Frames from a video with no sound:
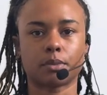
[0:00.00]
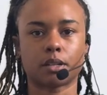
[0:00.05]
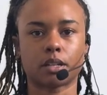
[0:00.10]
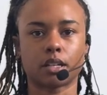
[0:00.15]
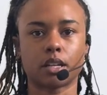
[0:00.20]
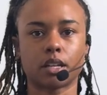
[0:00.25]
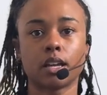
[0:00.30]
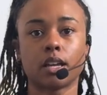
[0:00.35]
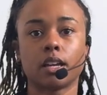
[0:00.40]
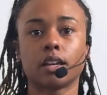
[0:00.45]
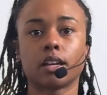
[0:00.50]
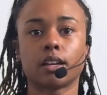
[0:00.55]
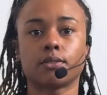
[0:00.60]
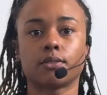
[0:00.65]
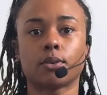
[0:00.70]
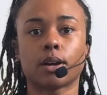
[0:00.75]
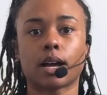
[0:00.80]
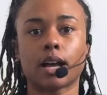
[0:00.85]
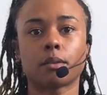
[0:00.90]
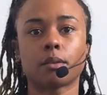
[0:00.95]
but if
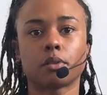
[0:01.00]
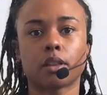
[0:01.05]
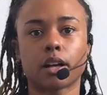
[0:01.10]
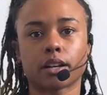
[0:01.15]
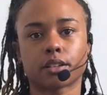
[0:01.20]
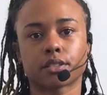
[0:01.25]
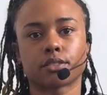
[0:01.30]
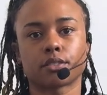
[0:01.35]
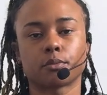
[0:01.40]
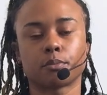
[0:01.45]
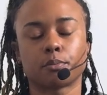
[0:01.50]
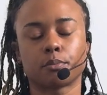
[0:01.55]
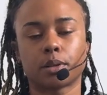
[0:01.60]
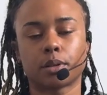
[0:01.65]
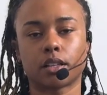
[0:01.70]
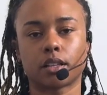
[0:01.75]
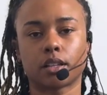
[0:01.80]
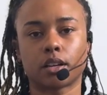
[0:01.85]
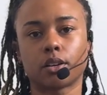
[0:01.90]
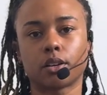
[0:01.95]
you had blocks or
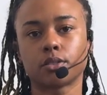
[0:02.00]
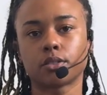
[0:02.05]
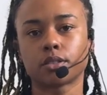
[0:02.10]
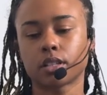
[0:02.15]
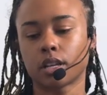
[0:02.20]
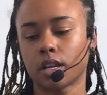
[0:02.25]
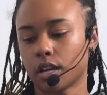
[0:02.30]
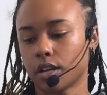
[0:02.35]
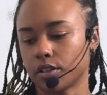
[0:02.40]
pillows,